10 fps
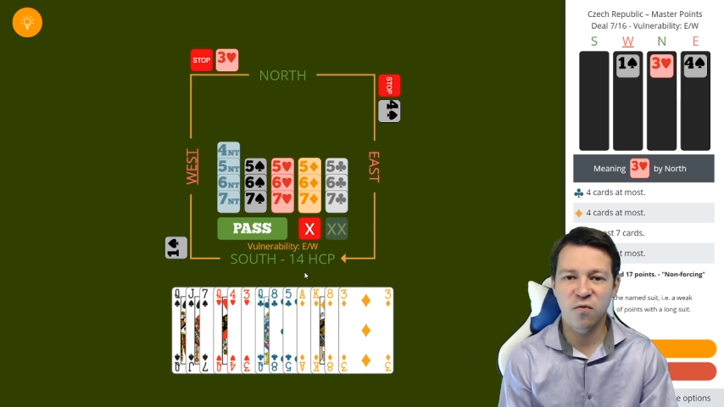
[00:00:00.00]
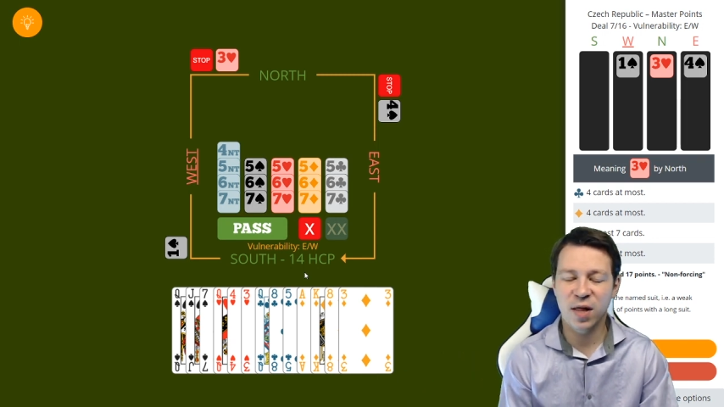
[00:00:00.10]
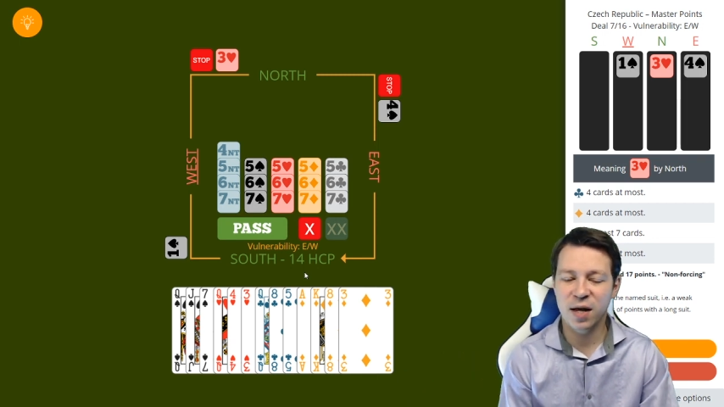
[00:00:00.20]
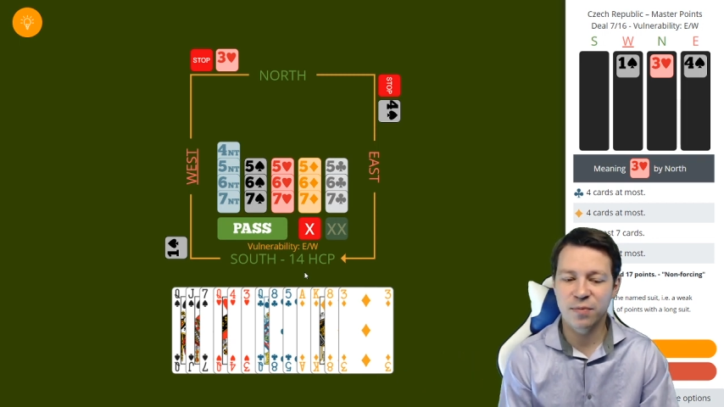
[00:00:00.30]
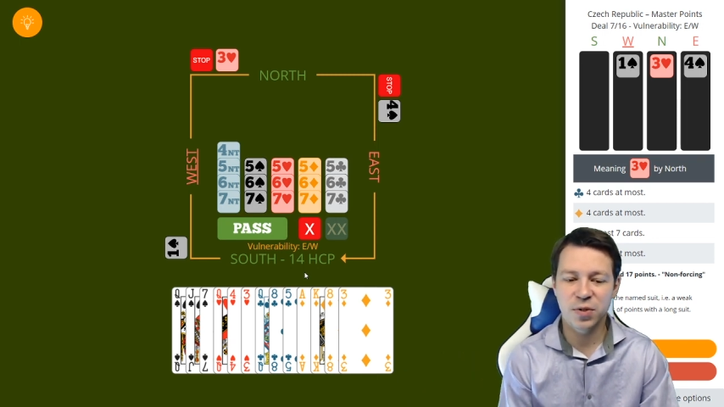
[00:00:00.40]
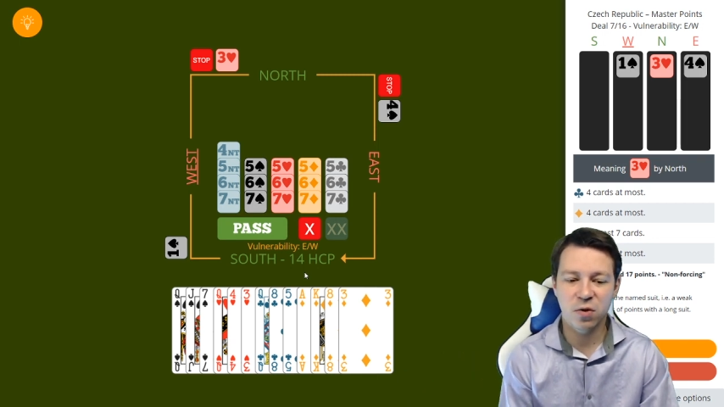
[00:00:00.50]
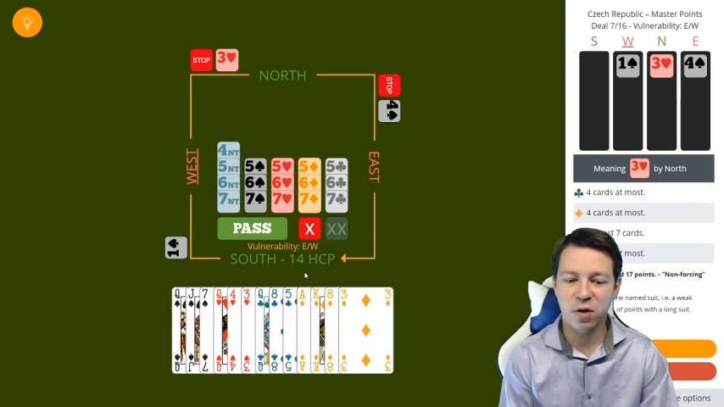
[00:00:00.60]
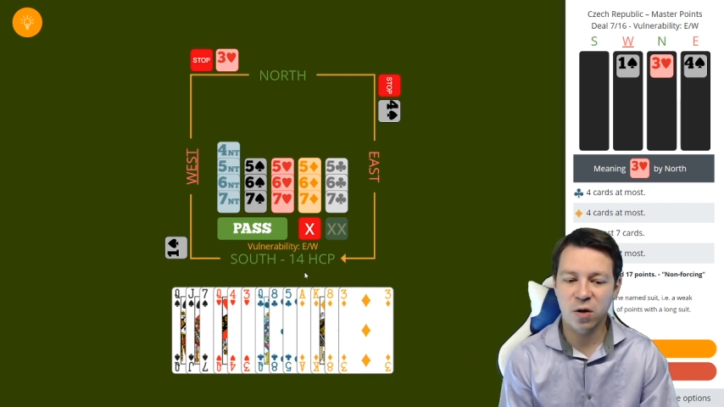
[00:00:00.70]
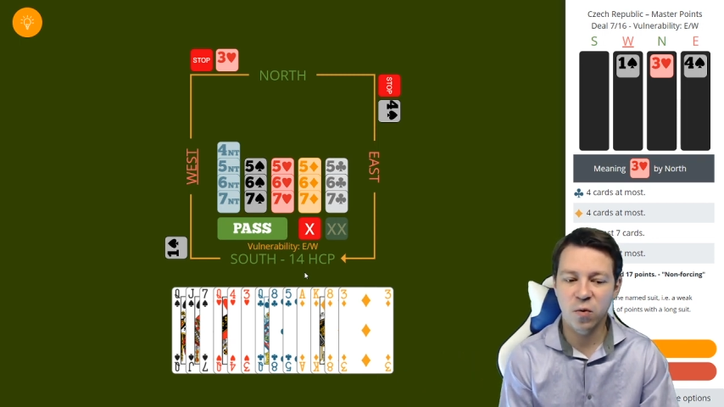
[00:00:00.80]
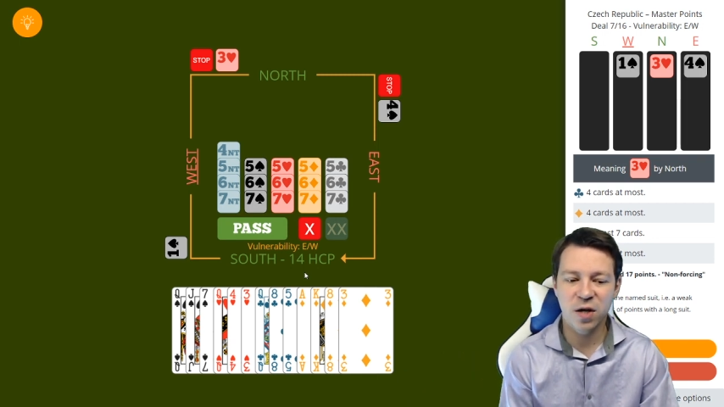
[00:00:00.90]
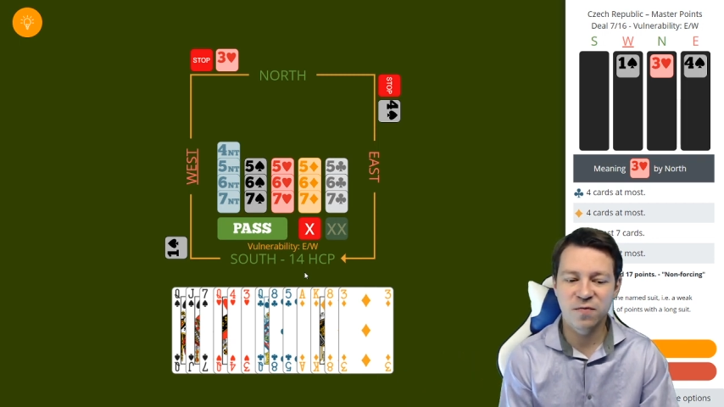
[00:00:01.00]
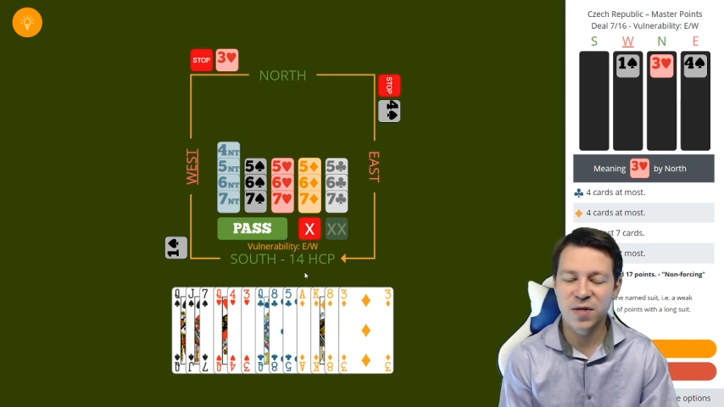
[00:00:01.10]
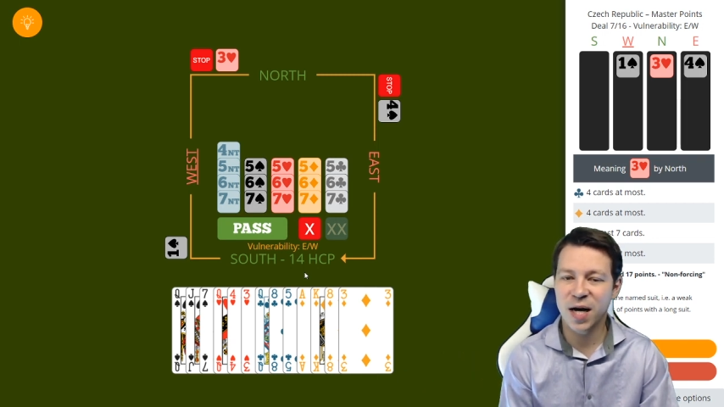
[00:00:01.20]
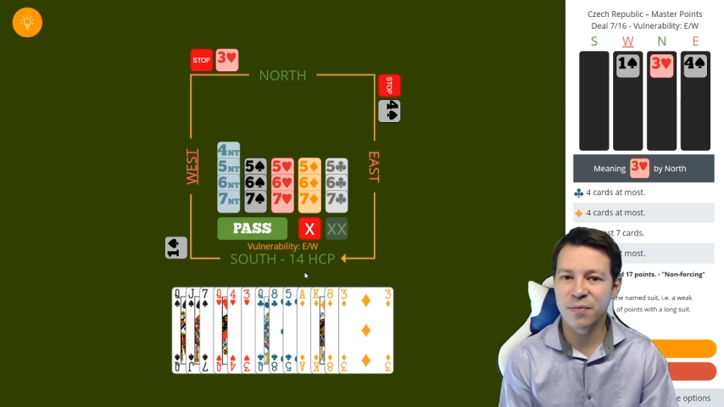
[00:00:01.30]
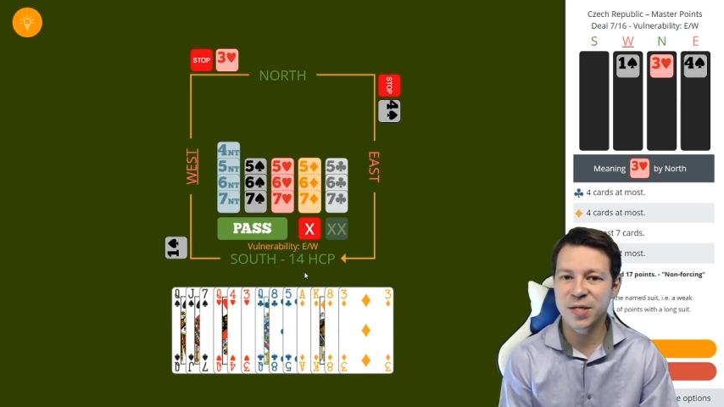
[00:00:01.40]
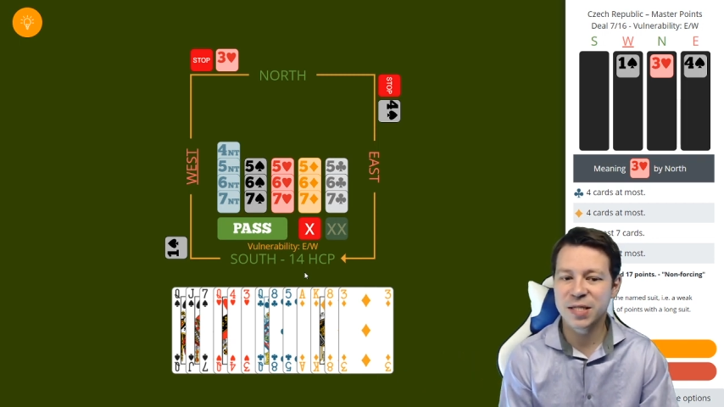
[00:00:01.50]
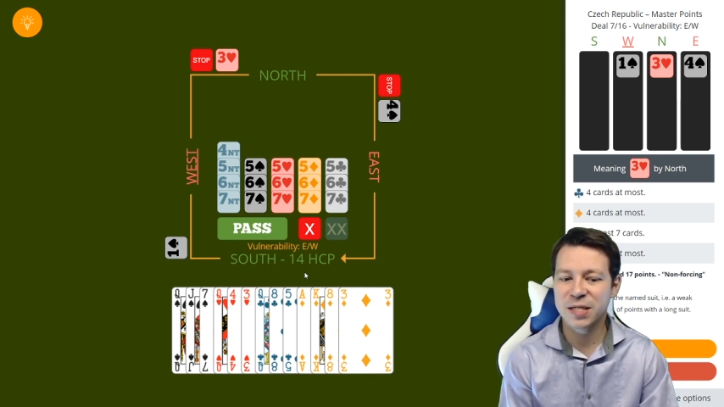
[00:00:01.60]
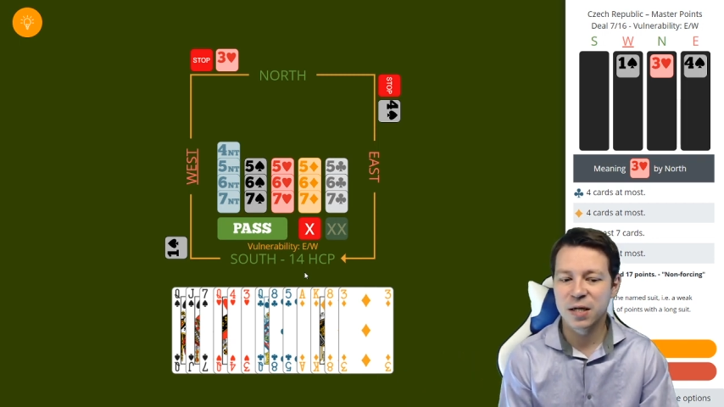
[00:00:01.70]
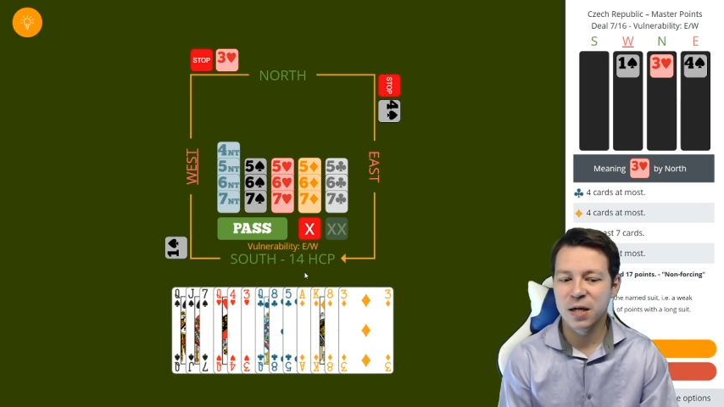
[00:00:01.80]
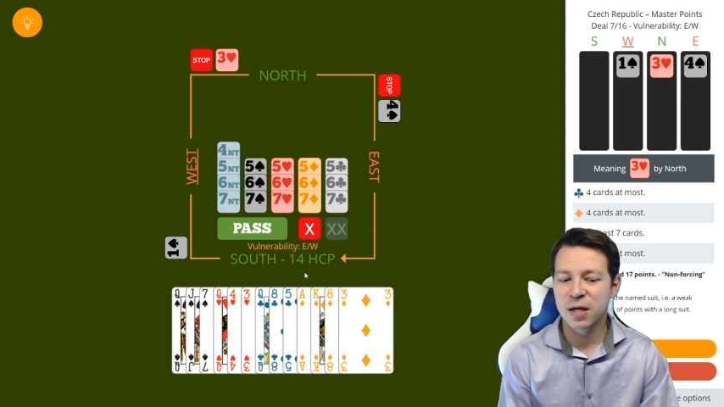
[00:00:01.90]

clubs or queen of diamonds,